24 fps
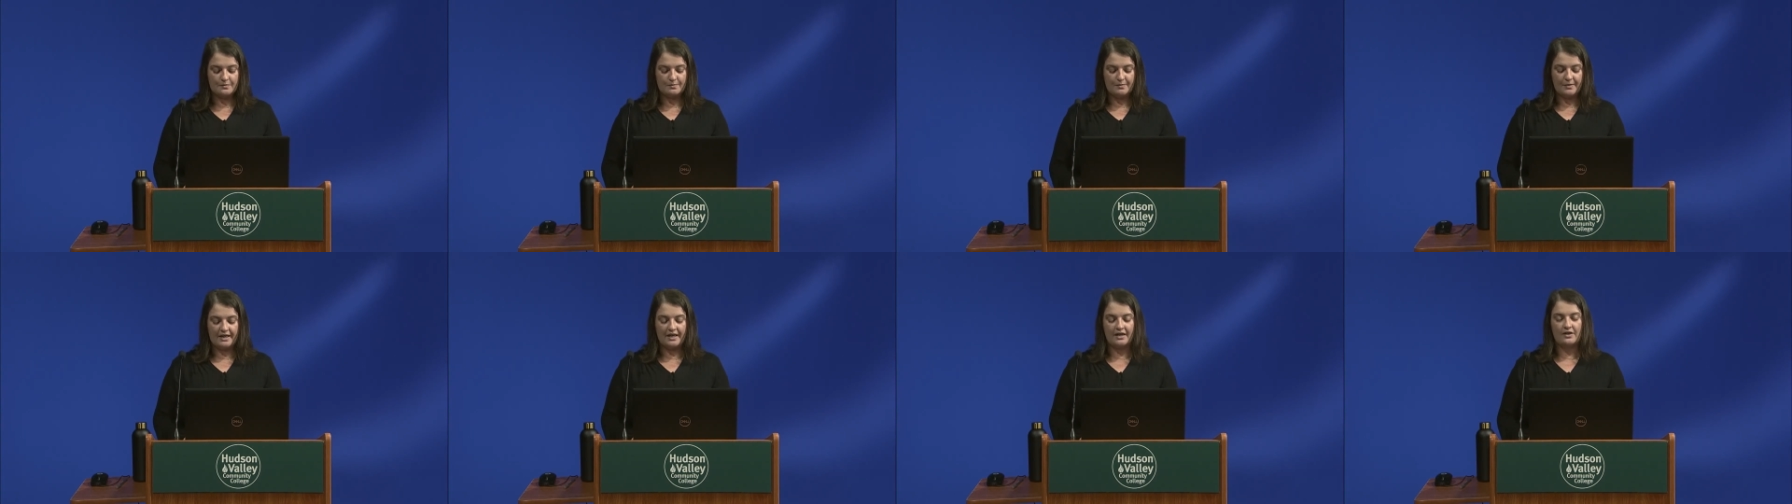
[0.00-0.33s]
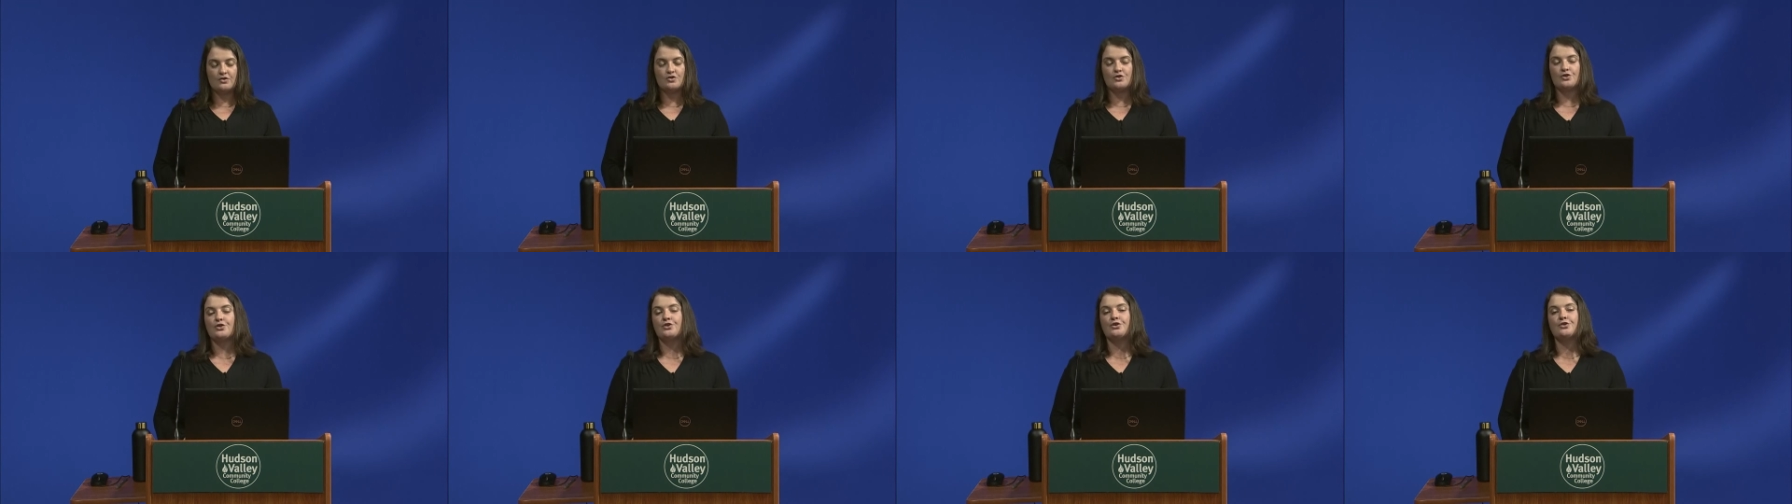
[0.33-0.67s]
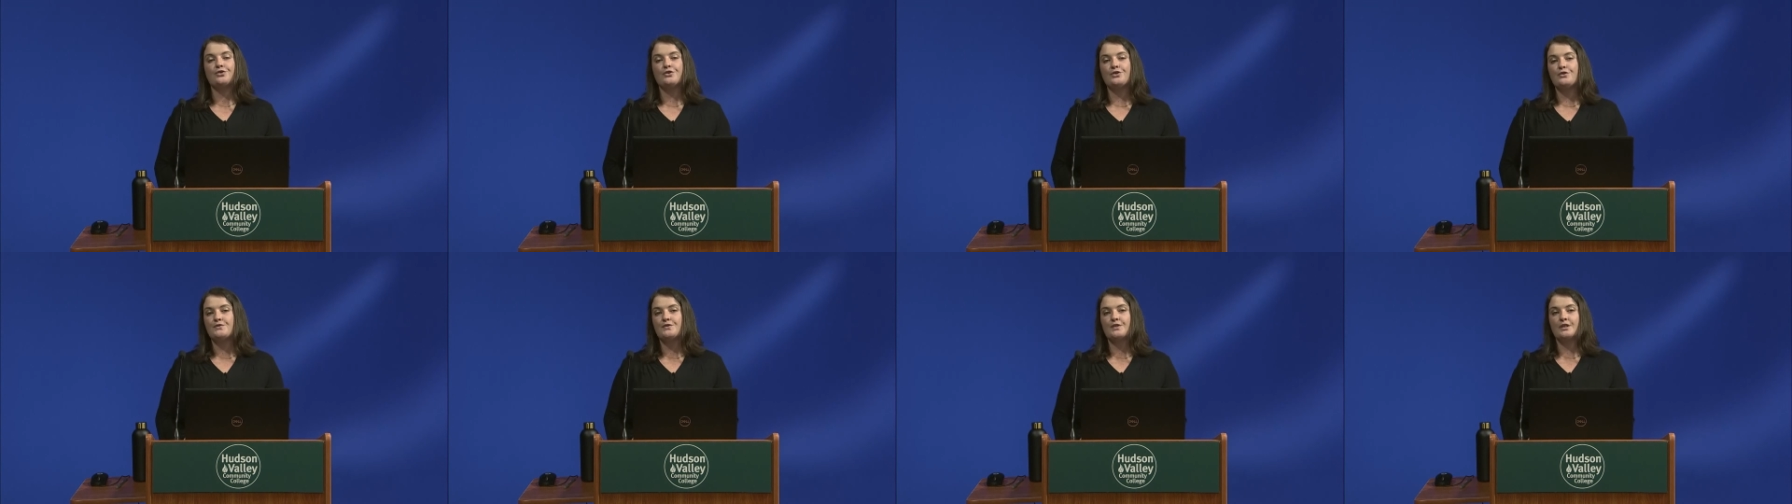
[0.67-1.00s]
making sure you're
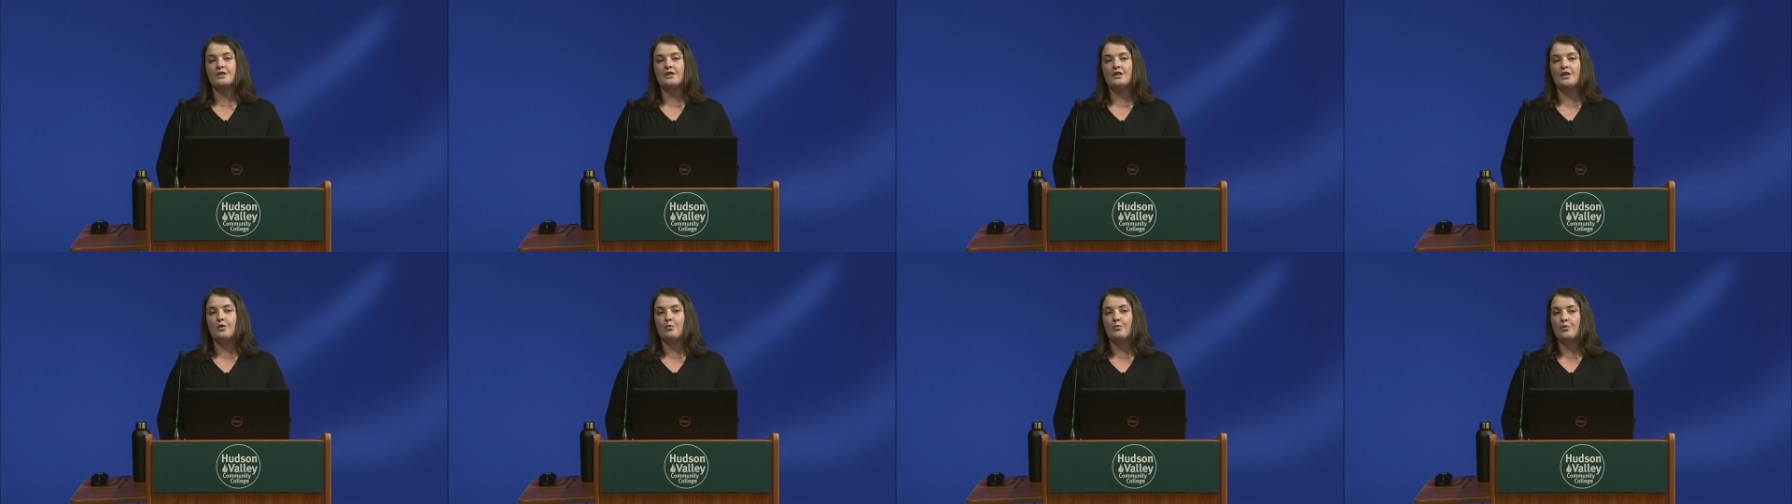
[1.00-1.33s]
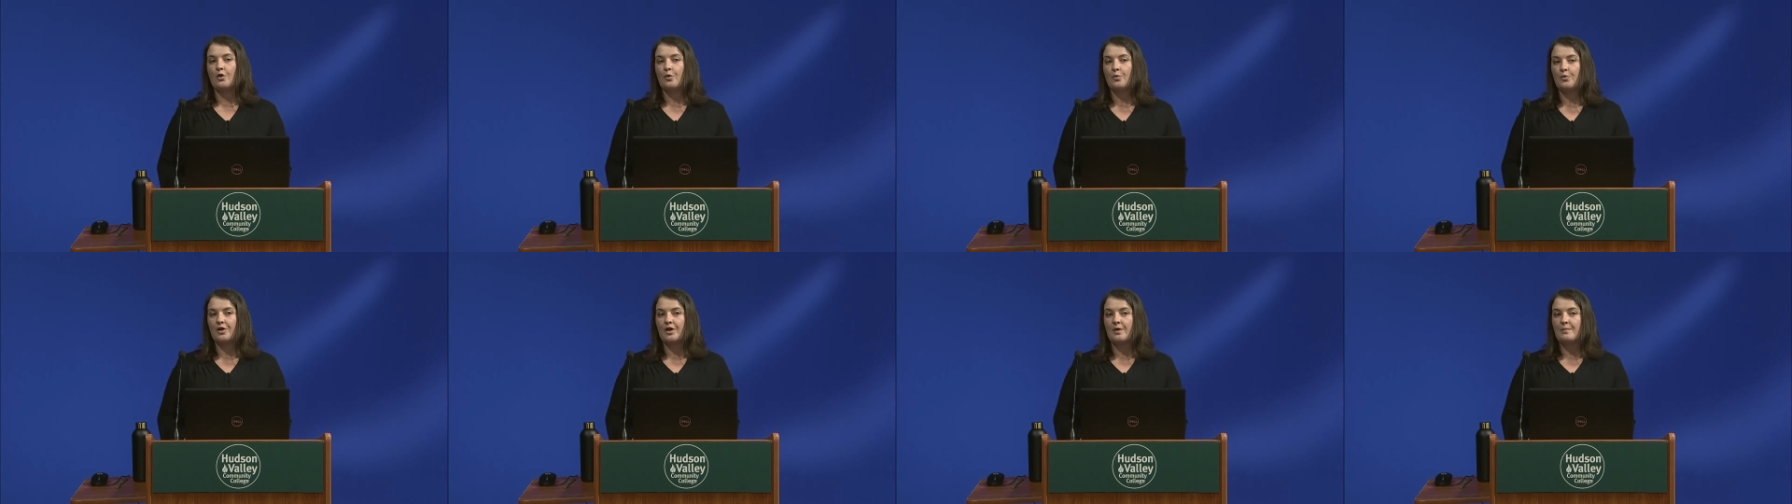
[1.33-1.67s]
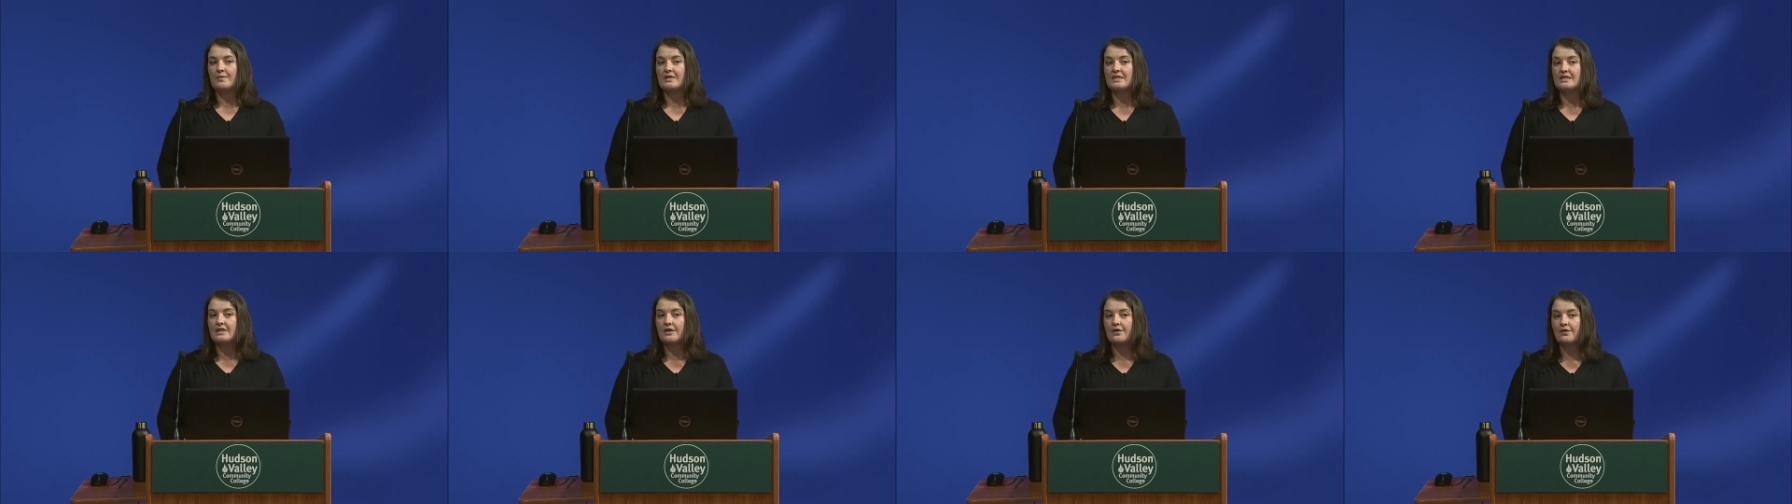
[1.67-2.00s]
using the appropriate
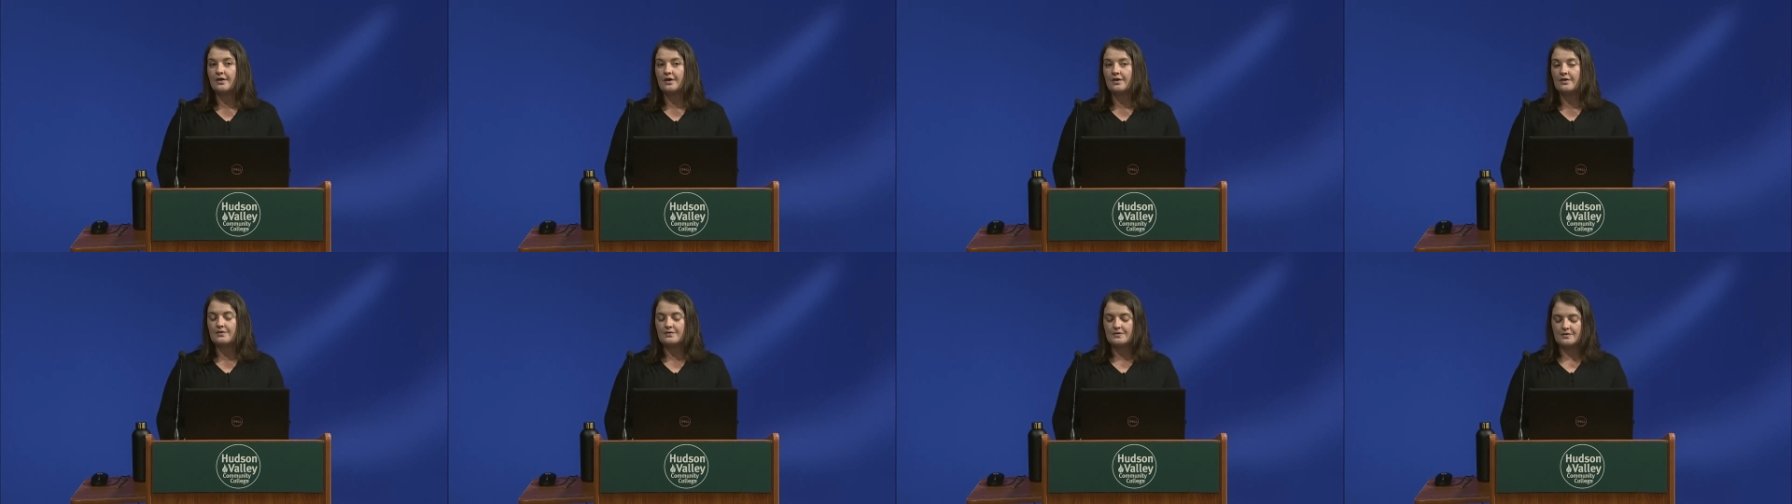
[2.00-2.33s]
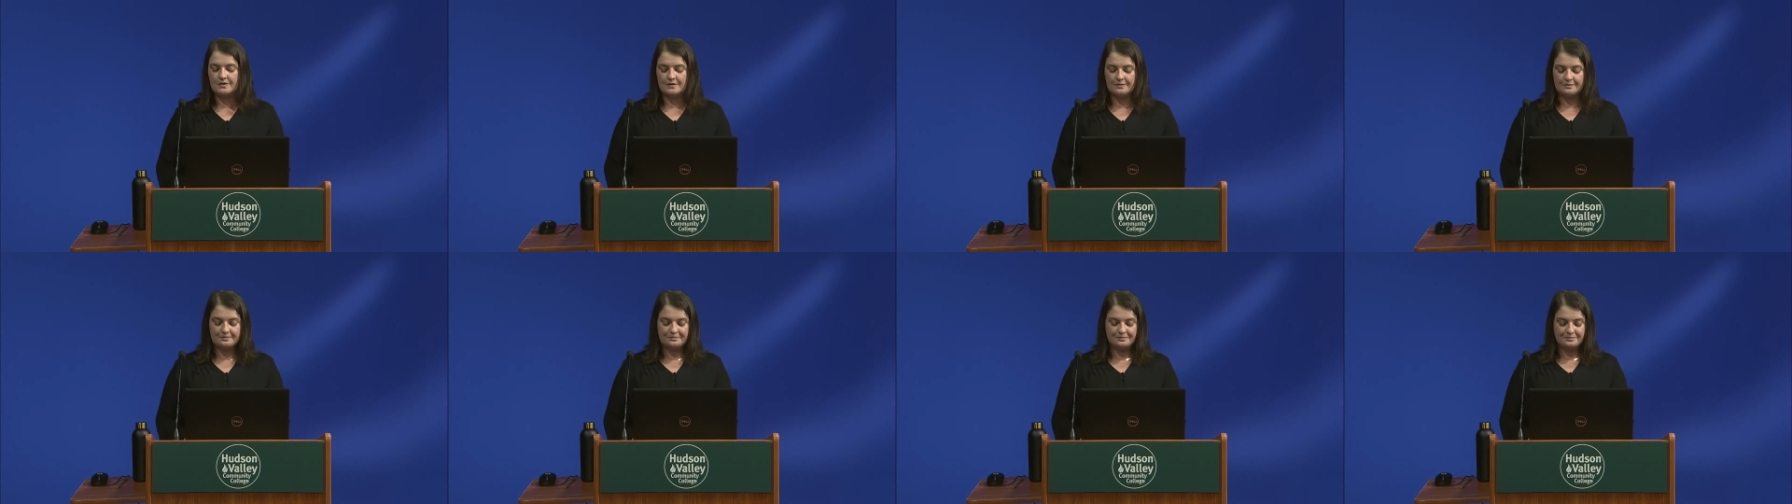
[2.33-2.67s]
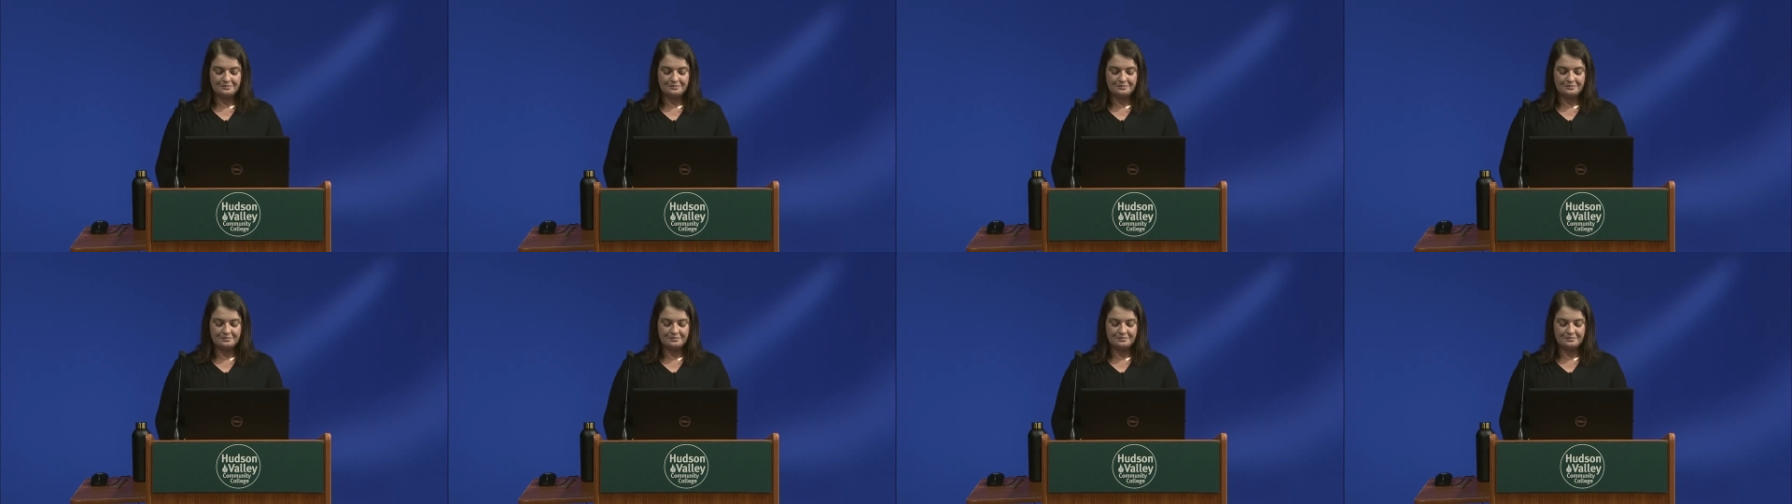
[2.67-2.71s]
materials,